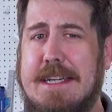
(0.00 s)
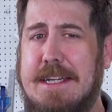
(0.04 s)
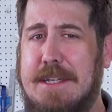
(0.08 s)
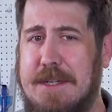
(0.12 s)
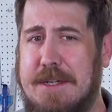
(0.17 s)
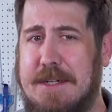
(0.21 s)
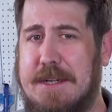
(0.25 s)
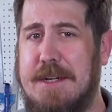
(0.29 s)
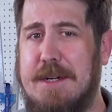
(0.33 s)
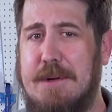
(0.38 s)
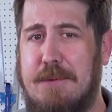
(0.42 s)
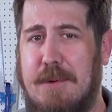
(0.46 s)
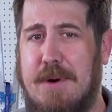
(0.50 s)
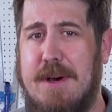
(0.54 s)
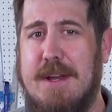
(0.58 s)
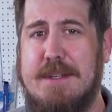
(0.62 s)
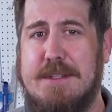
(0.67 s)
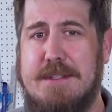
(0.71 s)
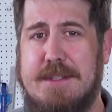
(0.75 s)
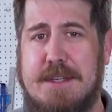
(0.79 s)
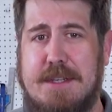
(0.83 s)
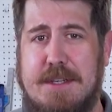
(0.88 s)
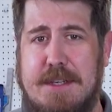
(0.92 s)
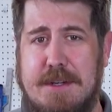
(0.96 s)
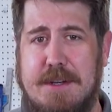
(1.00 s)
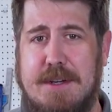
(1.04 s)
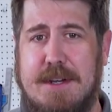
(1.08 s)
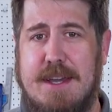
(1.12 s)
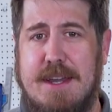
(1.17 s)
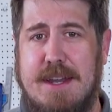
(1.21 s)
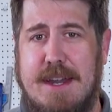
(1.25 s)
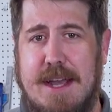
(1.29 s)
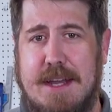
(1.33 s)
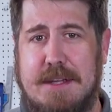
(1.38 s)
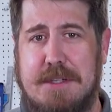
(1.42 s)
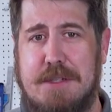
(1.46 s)
You're going to want a secure
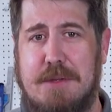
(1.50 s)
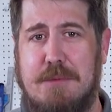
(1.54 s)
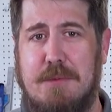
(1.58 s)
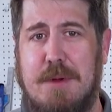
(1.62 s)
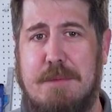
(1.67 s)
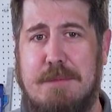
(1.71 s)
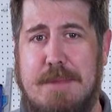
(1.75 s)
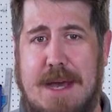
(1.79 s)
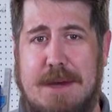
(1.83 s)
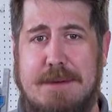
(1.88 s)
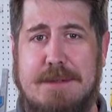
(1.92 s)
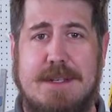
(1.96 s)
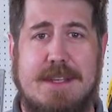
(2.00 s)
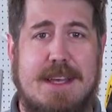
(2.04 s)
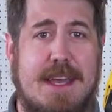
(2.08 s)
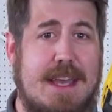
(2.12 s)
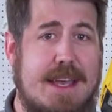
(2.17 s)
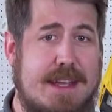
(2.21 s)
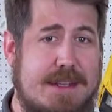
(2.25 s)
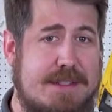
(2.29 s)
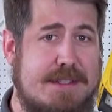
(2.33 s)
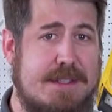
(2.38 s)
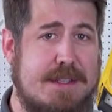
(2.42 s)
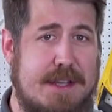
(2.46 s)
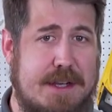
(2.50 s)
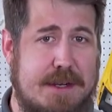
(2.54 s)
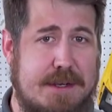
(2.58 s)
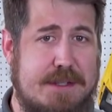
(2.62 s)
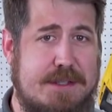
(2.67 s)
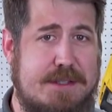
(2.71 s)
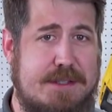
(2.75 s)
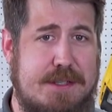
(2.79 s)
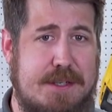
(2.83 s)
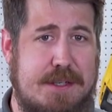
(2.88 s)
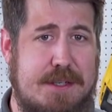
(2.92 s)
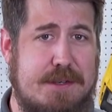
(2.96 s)
connection when mounting
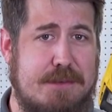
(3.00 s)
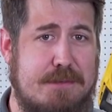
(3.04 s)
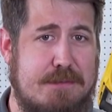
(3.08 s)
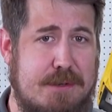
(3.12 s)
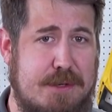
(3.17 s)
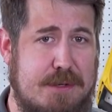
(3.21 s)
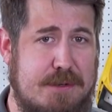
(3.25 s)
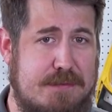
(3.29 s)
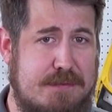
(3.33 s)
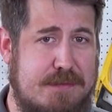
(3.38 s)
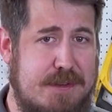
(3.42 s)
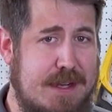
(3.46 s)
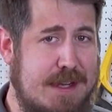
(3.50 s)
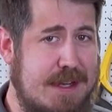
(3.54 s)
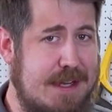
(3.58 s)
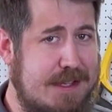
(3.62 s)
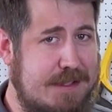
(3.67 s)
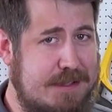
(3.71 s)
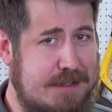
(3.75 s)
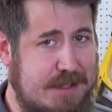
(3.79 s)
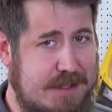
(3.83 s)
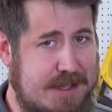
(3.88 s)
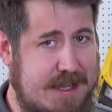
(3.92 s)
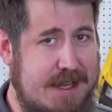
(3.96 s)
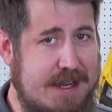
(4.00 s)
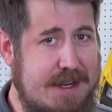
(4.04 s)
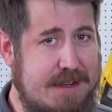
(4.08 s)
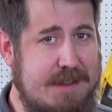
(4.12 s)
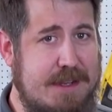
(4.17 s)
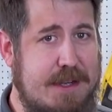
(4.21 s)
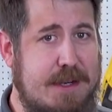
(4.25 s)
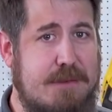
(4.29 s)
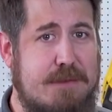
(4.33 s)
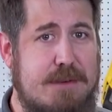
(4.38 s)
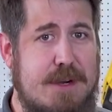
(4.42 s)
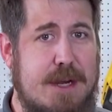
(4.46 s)
ancillaries to your roof, so getting
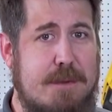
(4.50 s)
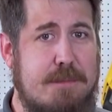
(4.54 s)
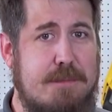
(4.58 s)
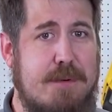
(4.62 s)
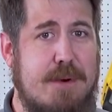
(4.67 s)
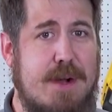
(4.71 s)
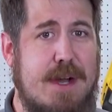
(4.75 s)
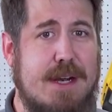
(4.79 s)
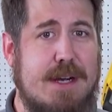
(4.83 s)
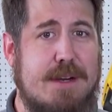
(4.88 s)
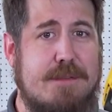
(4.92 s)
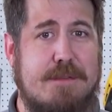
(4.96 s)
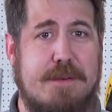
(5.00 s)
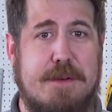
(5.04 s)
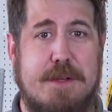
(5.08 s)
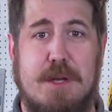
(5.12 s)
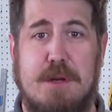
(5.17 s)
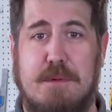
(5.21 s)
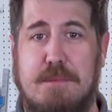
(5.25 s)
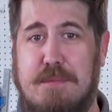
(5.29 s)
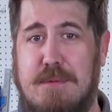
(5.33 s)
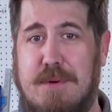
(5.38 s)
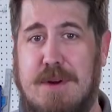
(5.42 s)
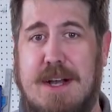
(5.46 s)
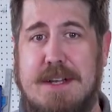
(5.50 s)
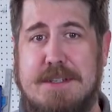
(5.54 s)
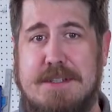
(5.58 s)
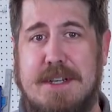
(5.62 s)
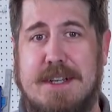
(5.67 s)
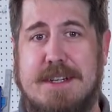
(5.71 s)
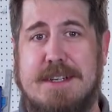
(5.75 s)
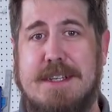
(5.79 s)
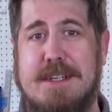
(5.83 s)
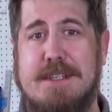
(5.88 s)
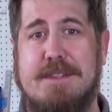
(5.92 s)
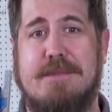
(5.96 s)
the correct product for your
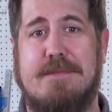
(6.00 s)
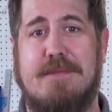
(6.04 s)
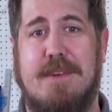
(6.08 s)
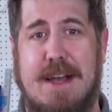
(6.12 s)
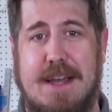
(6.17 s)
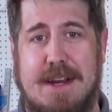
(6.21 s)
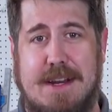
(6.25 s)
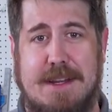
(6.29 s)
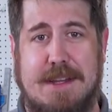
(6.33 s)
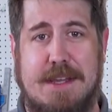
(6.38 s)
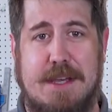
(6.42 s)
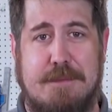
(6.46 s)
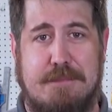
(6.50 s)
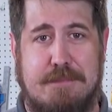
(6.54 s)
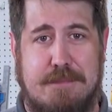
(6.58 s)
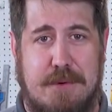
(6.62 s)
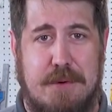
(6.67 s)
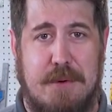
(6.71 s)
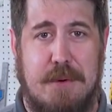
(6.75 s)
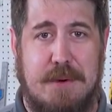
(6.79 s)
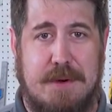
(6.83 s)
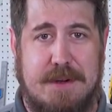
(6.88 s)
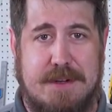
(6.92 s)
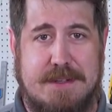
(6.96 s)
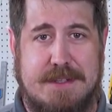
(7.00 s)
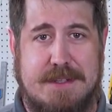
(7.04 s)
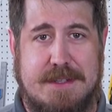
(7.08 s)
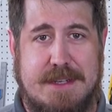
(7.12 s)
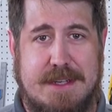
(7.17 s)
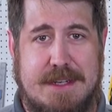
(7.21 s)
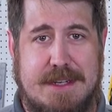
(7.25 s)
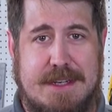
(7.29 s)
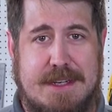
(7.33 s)
project is vitally important.